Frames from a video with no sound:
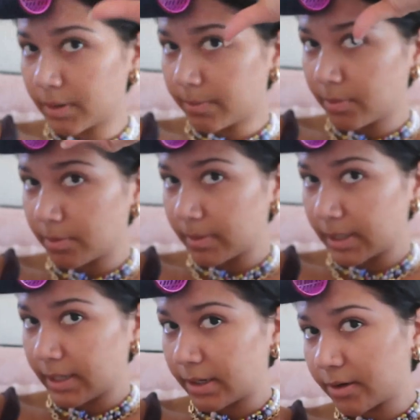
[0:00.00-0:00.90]
I put my
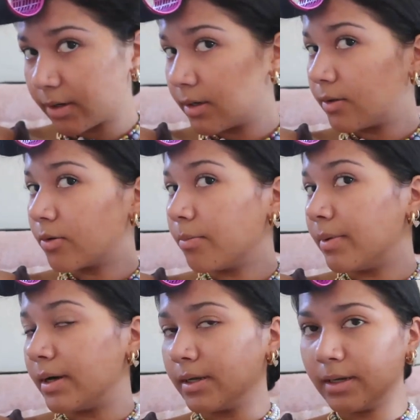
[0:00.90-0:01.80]
hair in a little
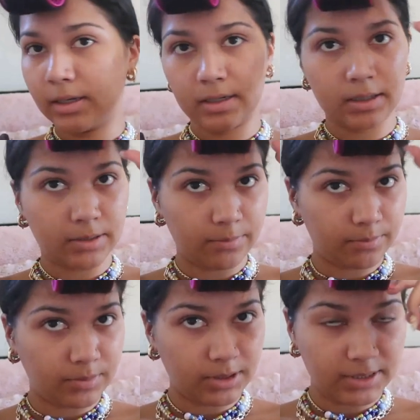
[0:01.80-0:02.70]
bun and I
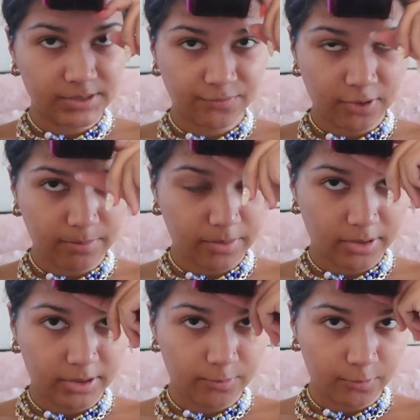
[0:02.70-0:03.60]
this front
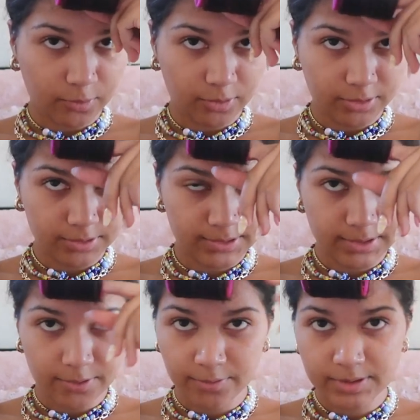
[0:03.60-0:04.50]
part in rollers,
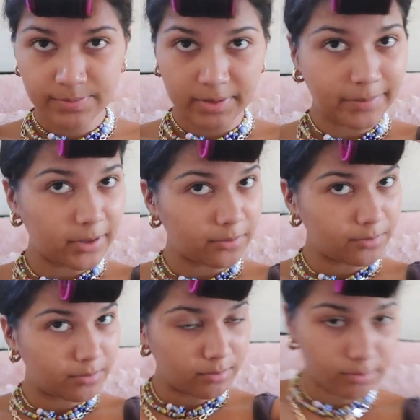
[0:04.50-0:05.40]
so it's been about
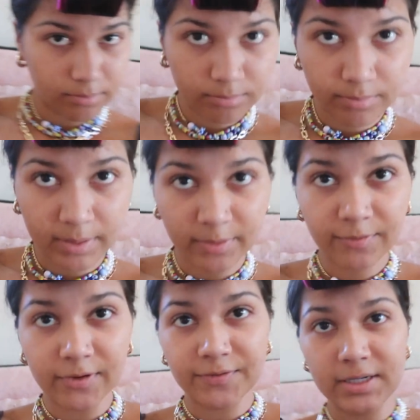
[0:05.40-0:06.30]
maybe
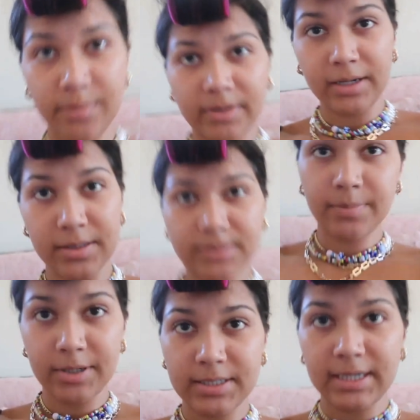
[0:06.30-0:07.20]
15 minutes. I'm
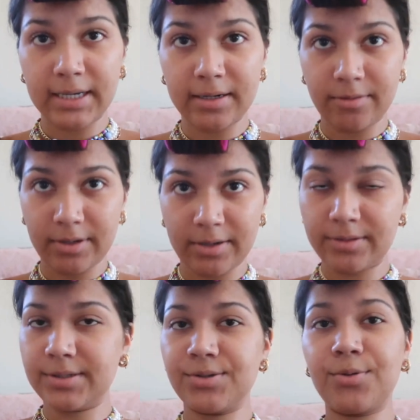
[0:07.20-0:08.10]
going to take it out now.
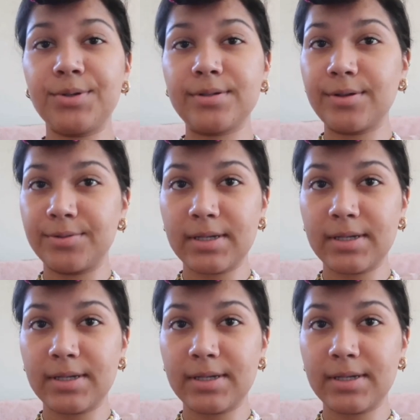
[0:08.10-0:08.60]
This is always so